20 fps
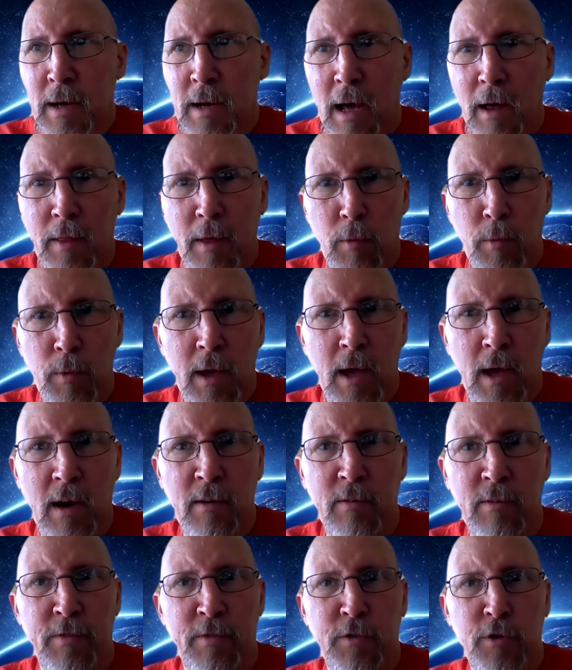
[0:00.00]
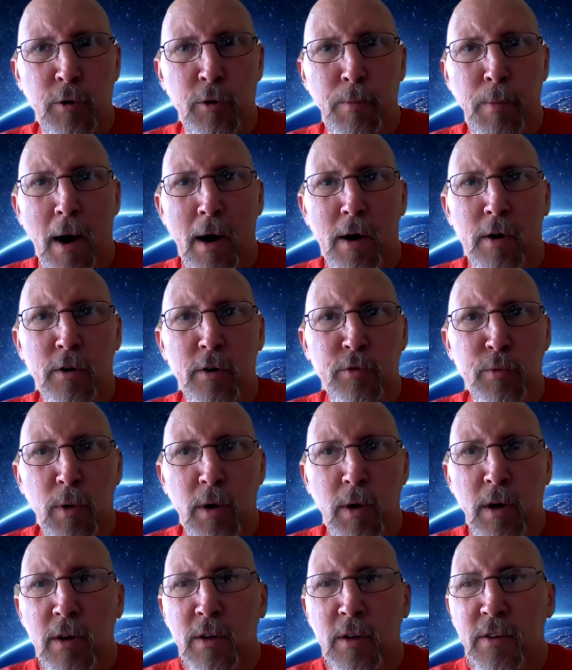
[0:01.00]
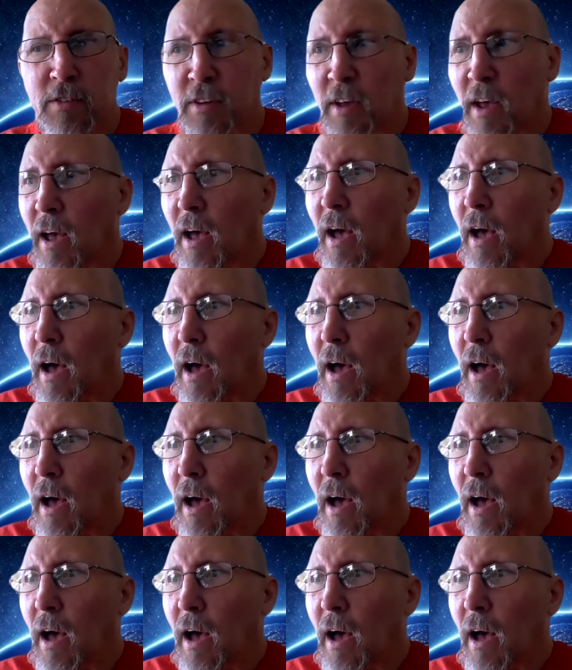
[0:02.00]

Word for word: now that we have two potter's wheels,